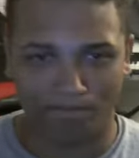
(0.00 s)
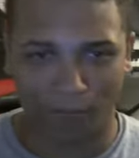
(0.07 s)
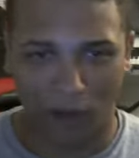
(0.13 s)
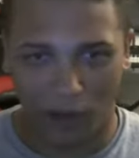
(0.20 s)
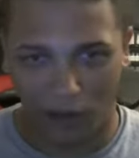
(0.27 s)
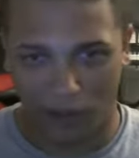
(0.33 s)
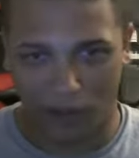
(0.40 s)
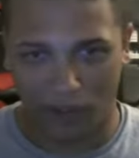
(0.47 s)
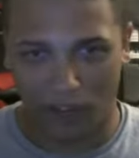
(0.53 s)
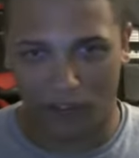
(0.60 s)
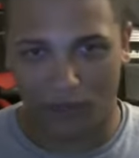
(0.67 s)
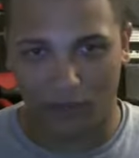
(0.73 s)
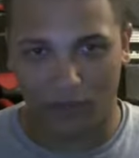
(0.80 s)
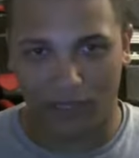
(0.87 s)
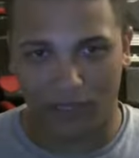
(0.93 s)
authors to
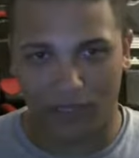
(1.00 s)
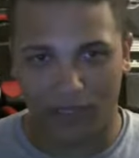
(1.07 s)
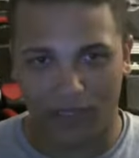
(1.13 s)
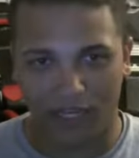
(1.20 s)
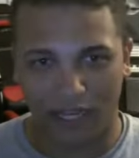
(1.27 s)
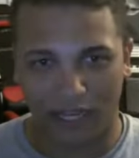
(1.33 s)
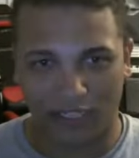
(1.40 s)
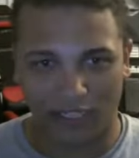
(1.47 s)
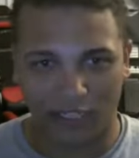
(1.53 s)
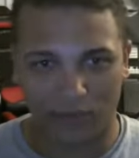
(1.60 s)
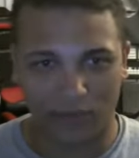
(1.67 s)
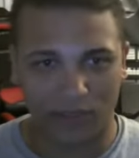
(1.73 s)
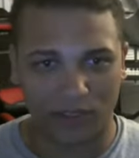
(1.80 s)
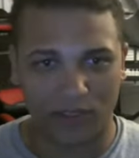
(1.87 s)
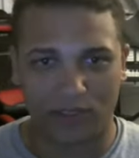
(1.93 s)
be
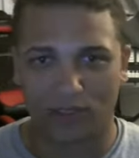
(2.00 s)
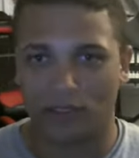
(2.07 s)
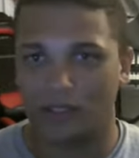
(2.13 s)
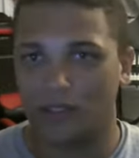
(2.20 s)
customers.